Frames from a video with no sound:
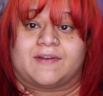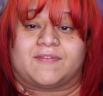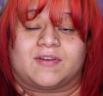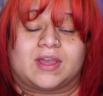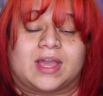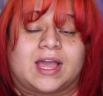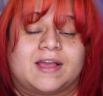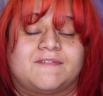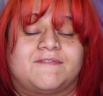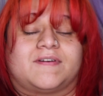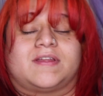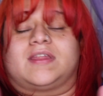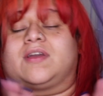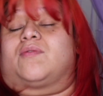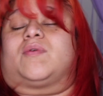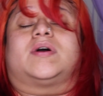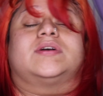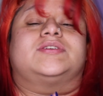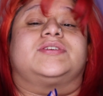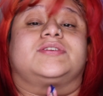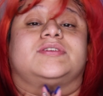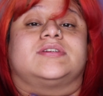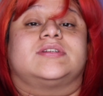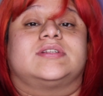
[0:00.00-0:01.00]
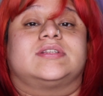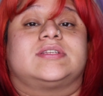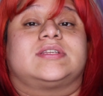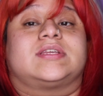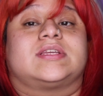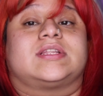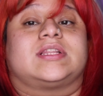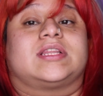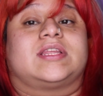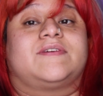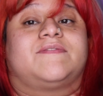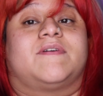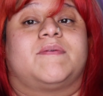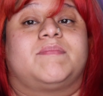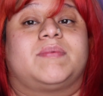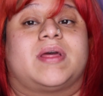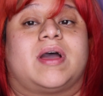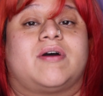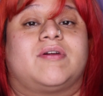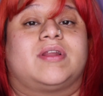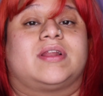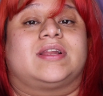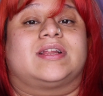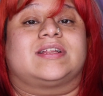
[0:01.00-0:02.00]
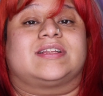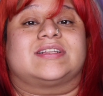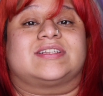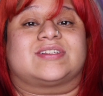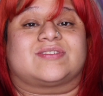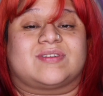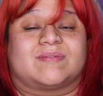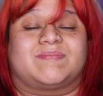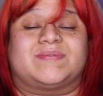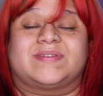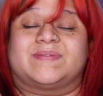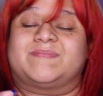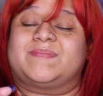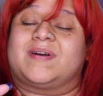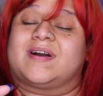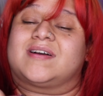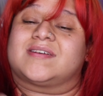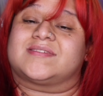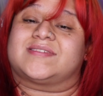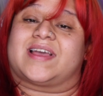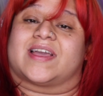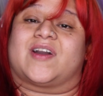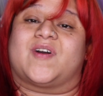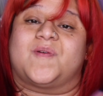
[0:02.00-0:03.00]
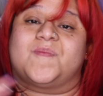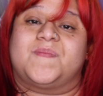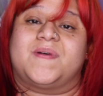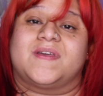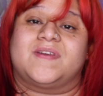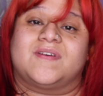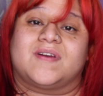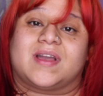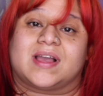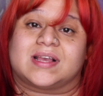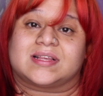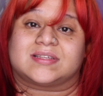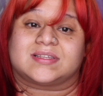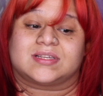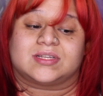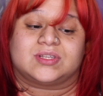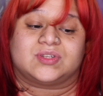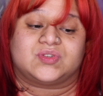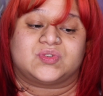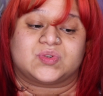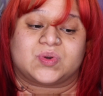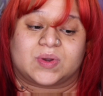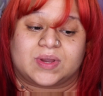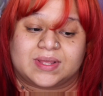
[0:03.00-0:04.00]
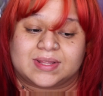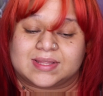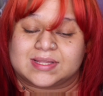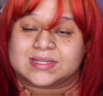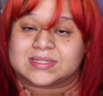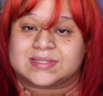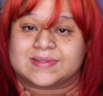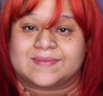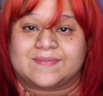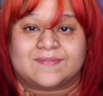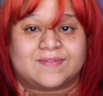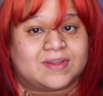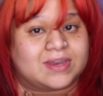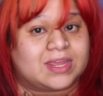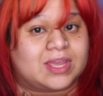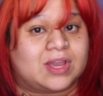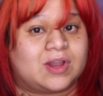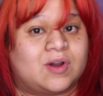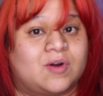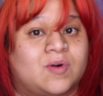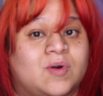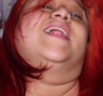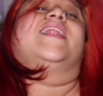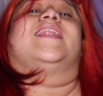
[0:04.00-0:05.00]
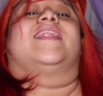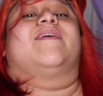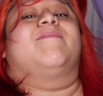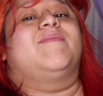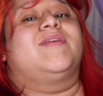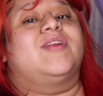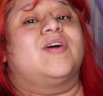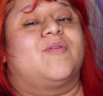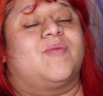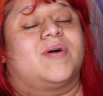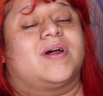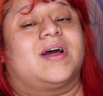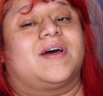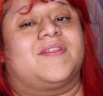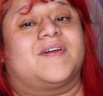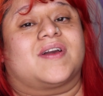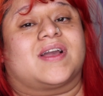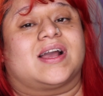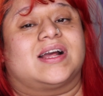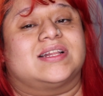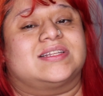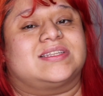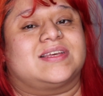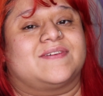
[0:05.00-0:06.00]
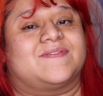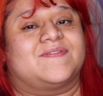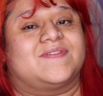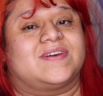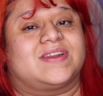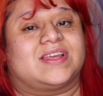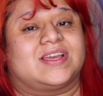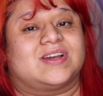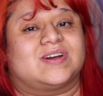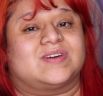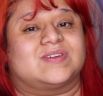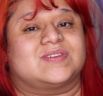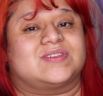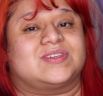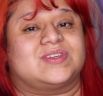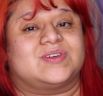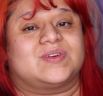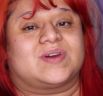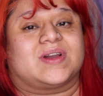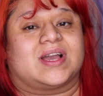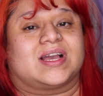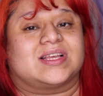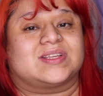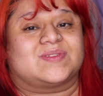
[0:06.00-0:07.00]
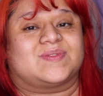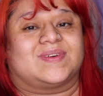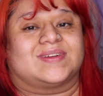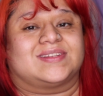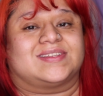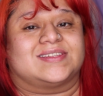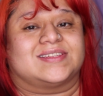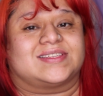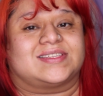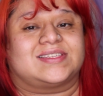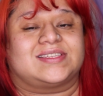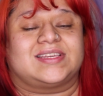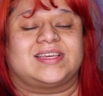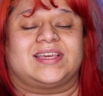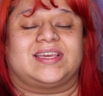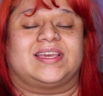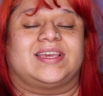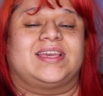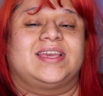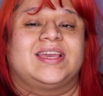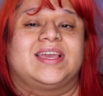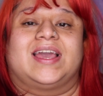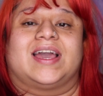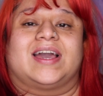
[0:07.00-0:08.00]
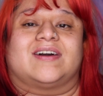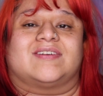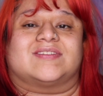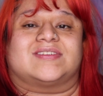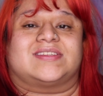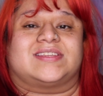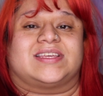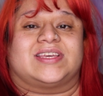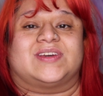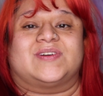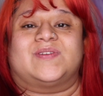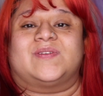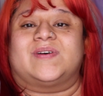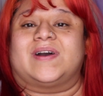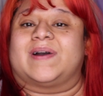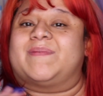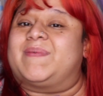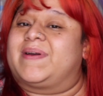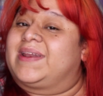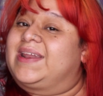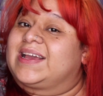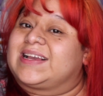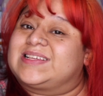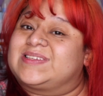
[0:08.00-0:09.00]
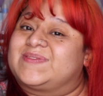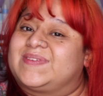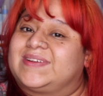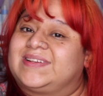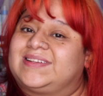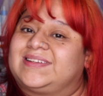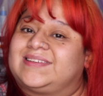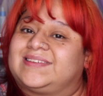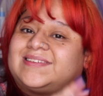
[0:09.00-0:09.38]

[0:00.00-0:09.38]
if you have any questions, leave them down in the description box. I hope that you guys enjoy this video. Let me know what other kinds of videos you guys want to see. I'll see you at my next one.